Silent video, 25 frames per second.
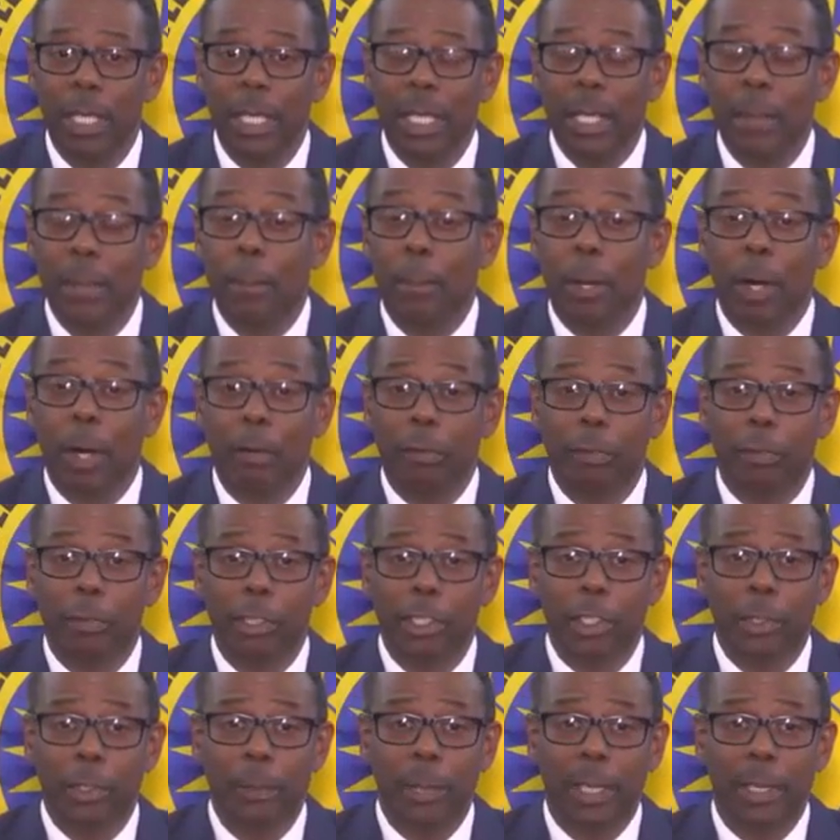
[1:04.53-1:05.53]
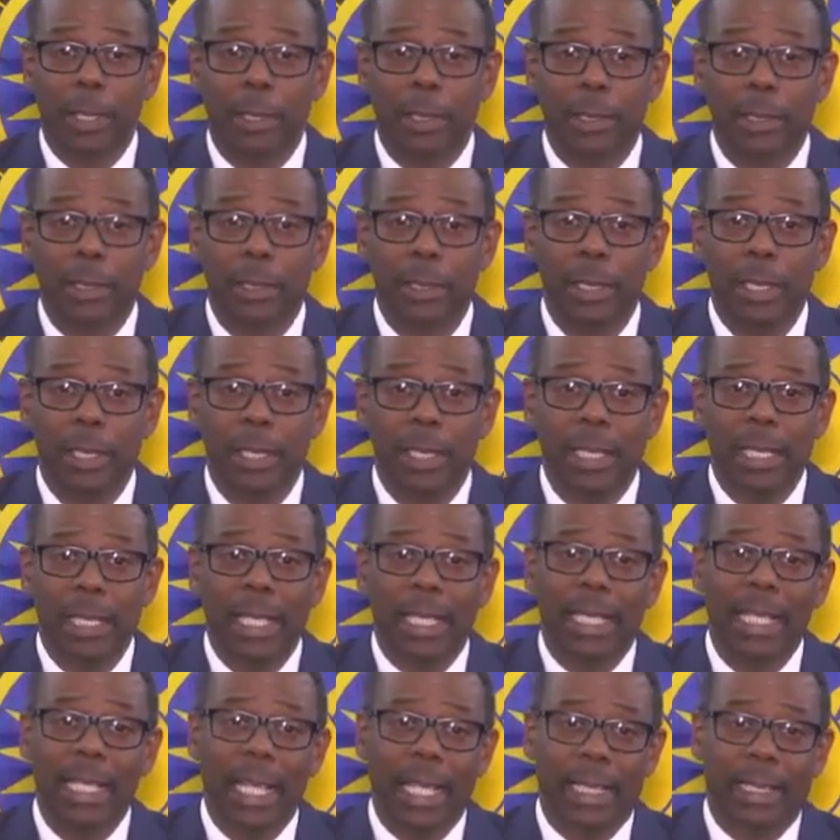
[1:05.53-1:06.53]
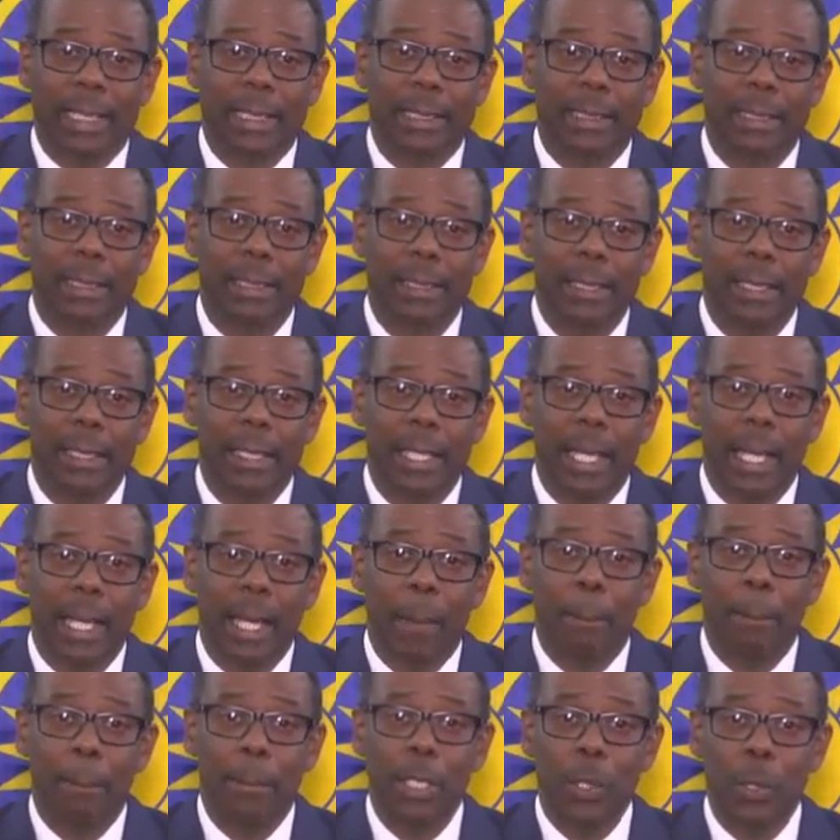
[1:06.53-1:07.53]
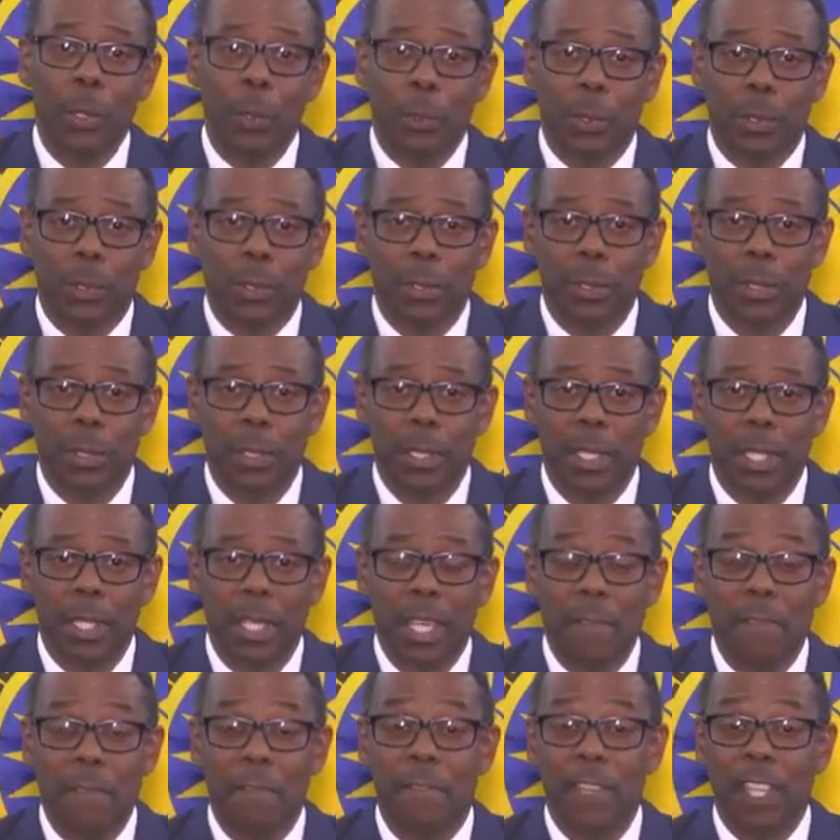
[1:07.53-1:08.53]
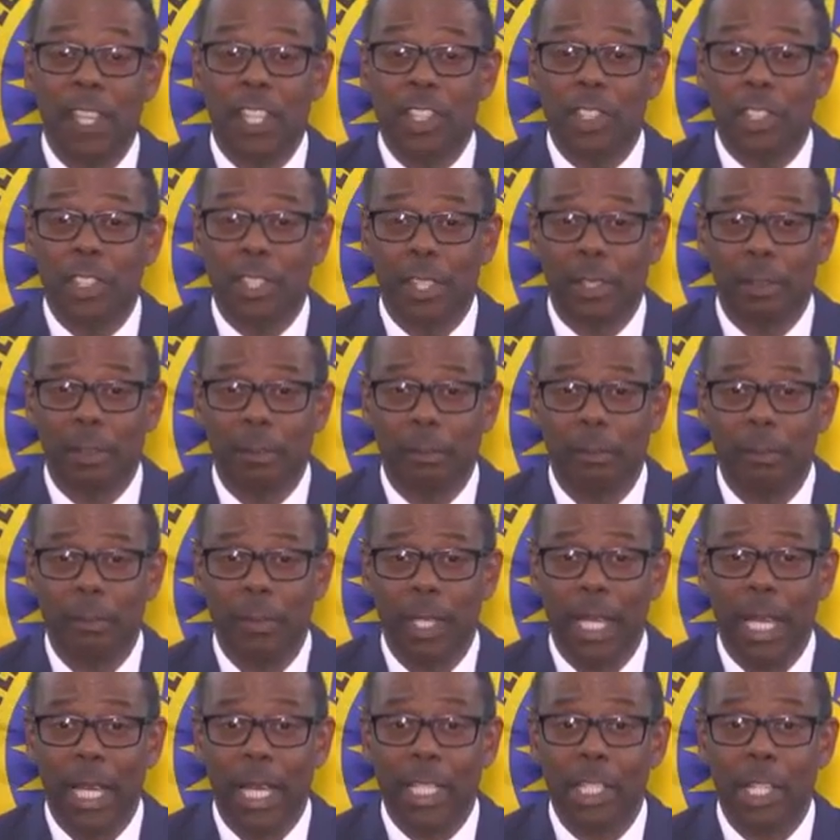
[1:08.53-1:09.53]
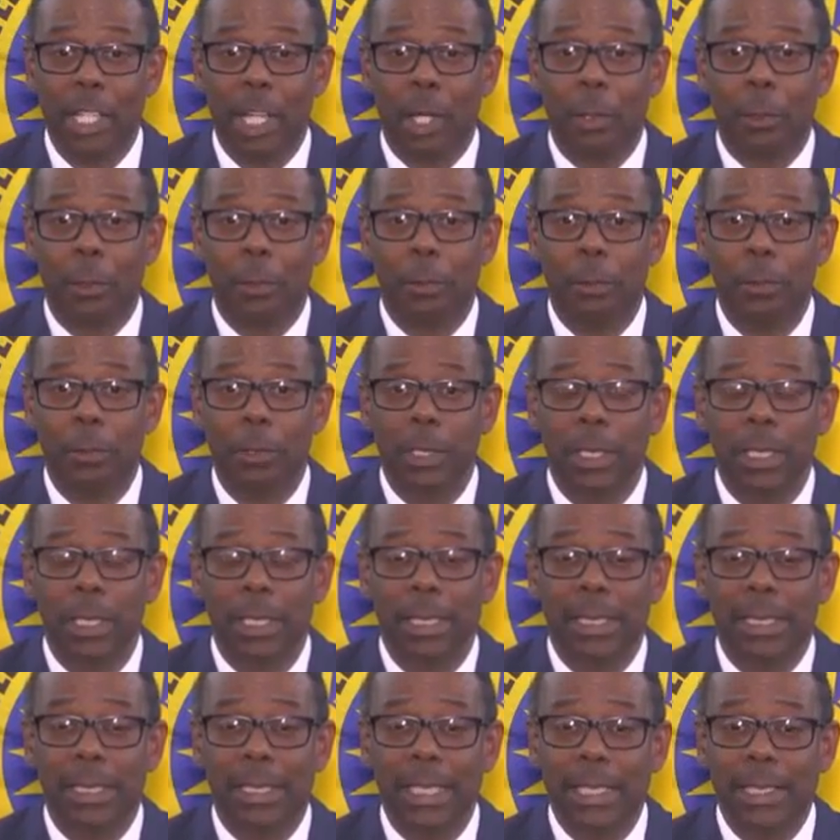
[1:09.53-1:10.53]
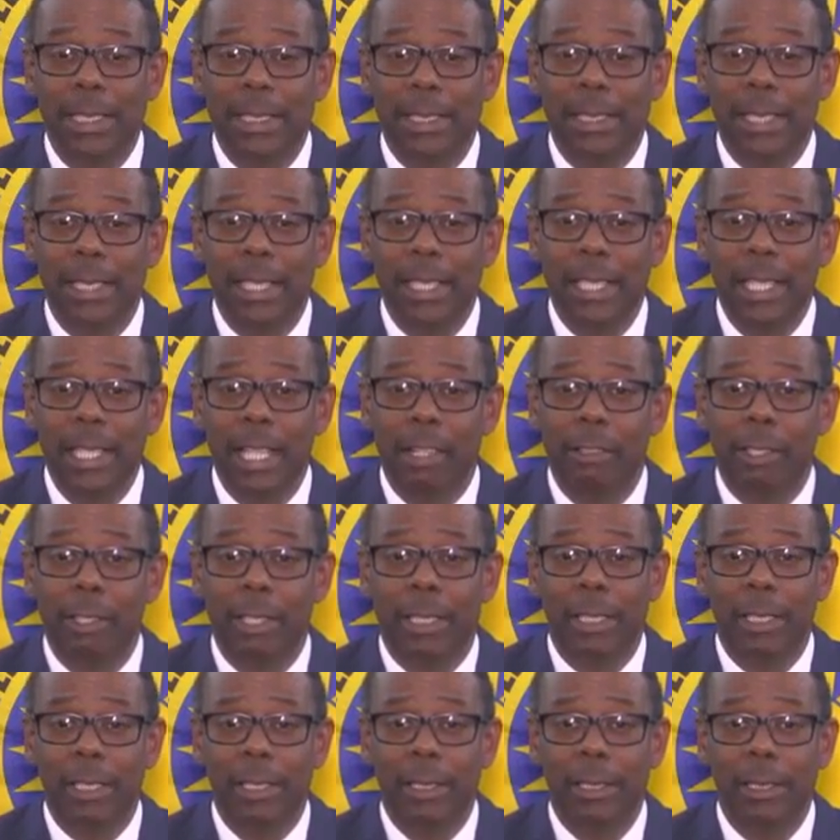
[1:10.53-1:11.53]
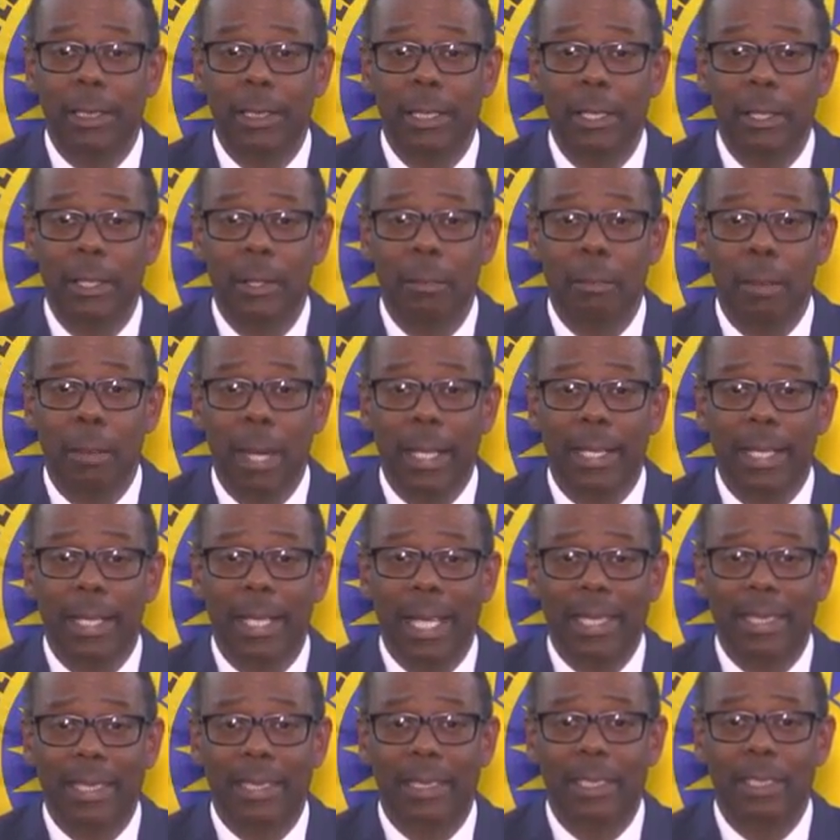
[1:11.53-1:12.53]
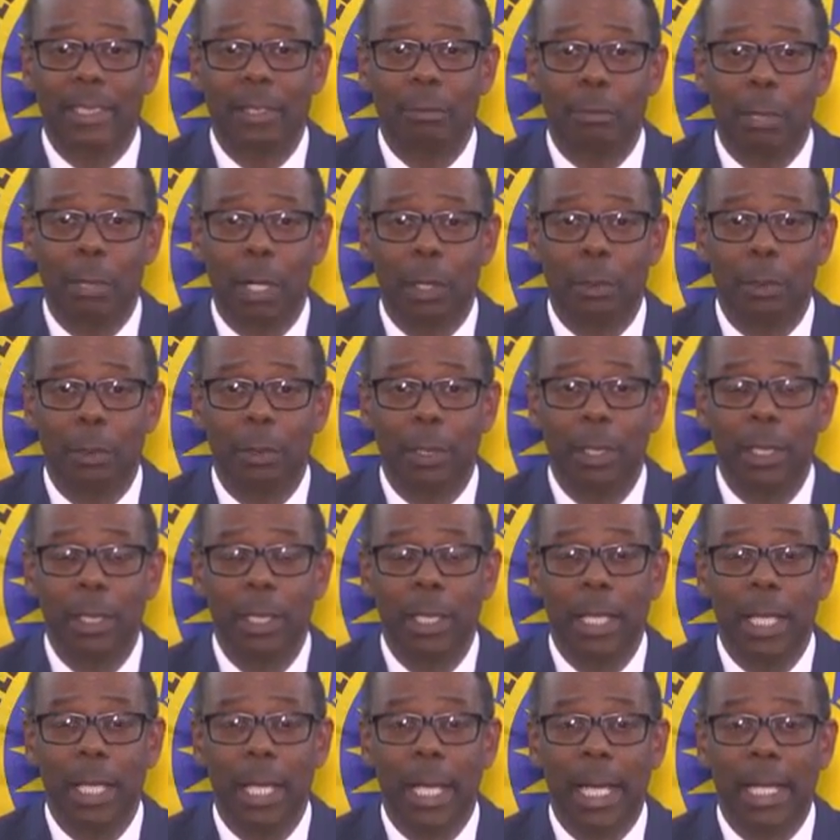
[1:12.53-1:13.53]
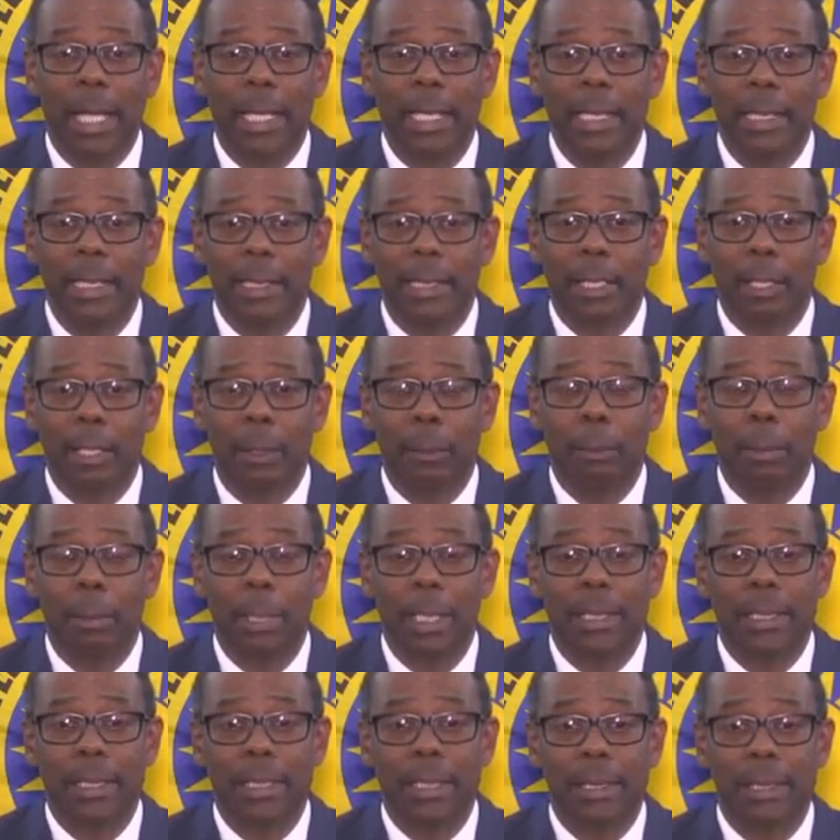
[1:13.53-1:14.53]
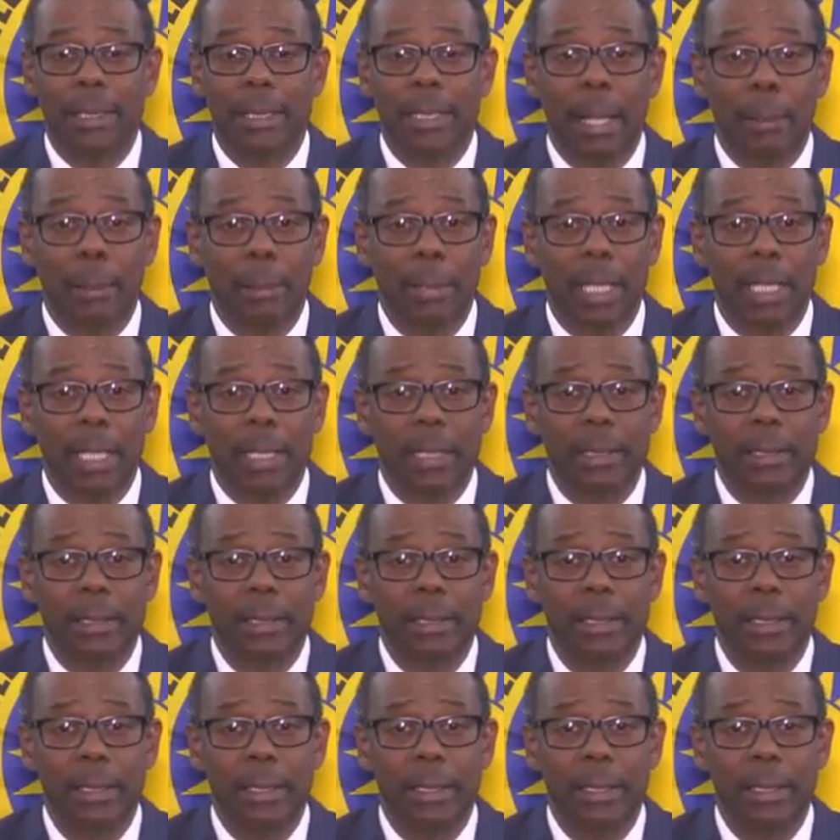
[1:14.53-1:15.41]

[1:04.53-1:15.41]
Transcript: impoverishment, neglect, abuse, eviction, and now disinheritance by Gaston Brown and his complicit cabinet.